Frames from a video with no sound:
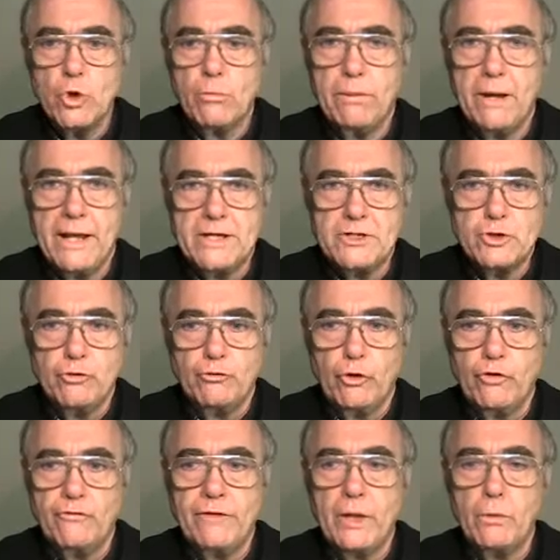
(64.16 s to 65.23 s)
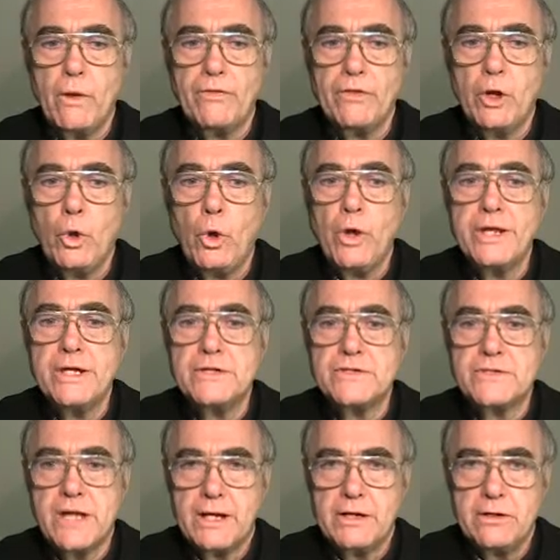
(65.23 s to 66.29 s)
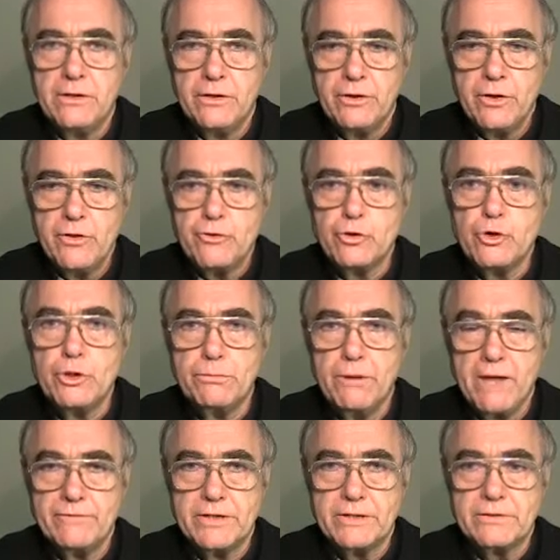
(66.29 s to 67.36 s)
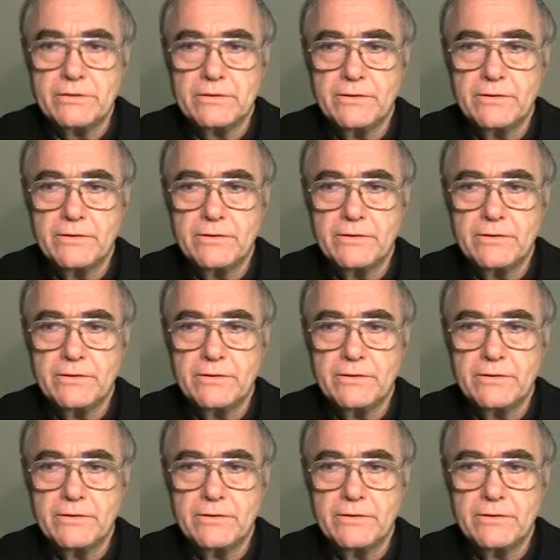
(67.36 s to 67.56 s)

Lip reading: took place to fulfill what the Lord had said through the prophet: